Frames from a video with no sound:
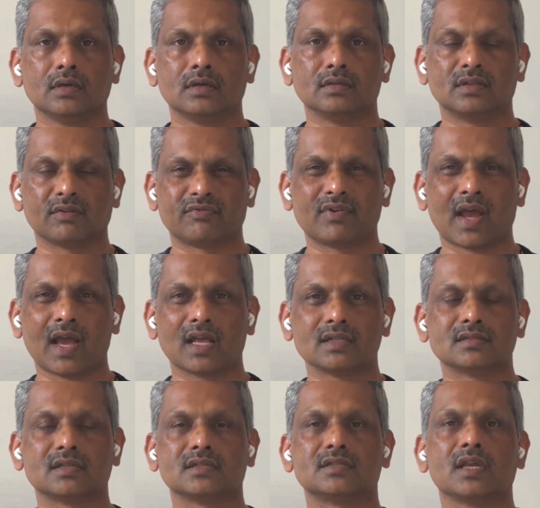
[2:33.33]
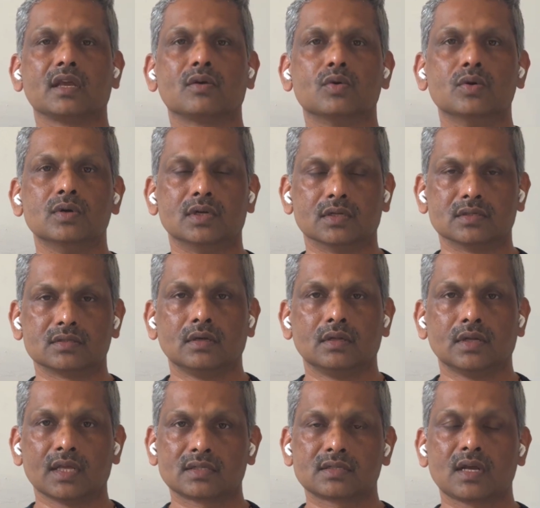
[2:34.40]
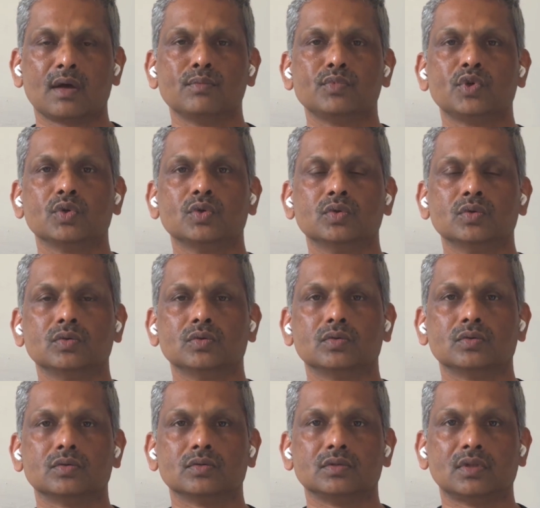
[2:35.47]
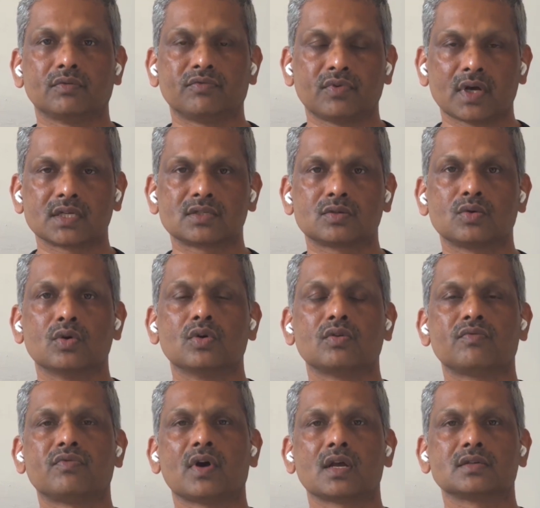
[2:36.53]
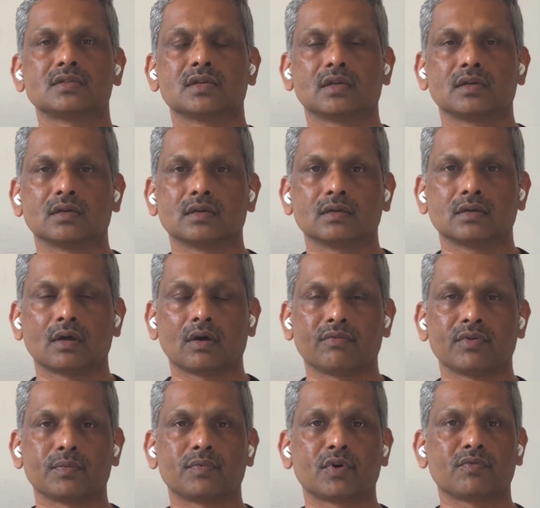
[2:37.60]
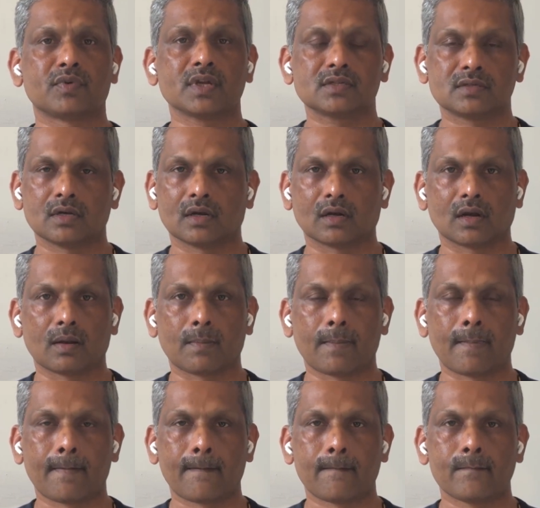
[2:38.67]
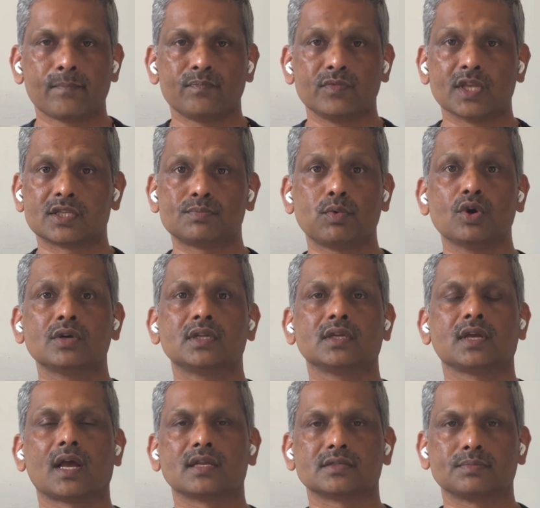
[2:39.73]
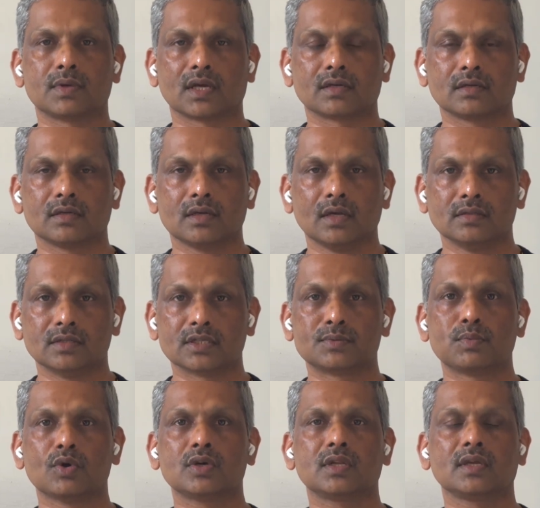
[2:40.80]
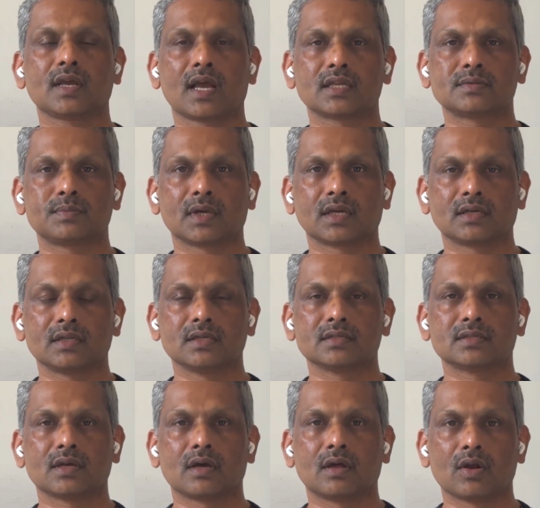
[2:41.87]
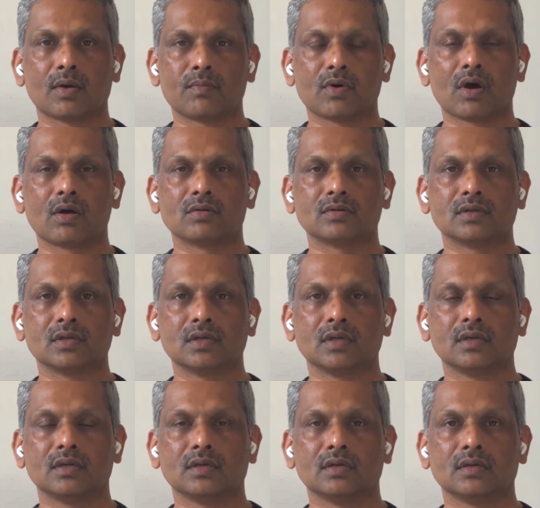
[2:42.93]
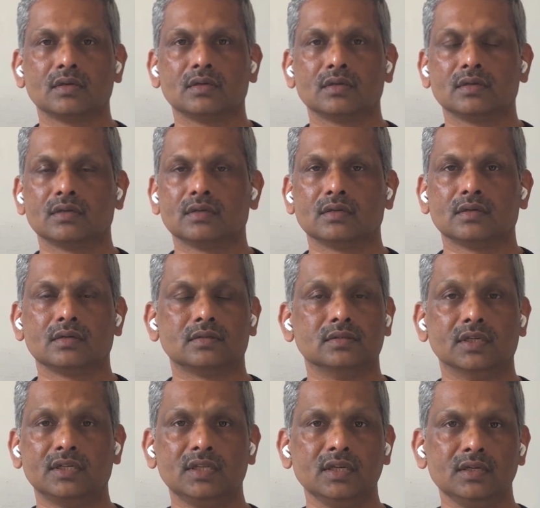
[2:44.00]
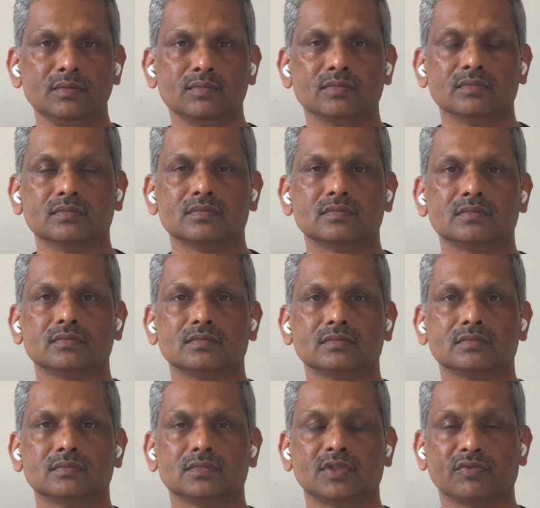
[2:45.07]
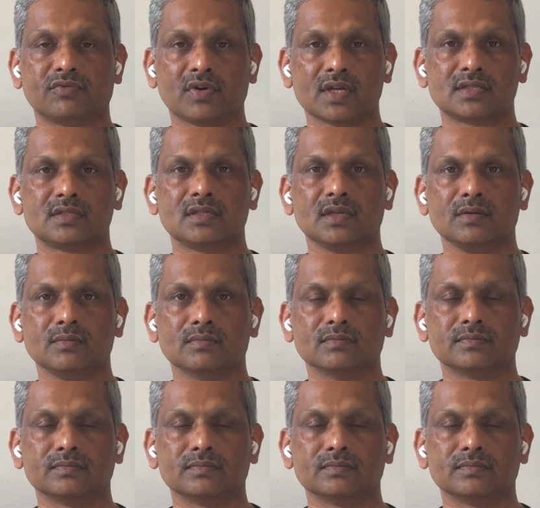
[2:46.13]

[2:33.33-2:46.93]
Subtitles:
the fans, the stakeholders. Let's come to the first core function of a professional club, the sporting aspect. The sporting aspect is all about the team, the first team,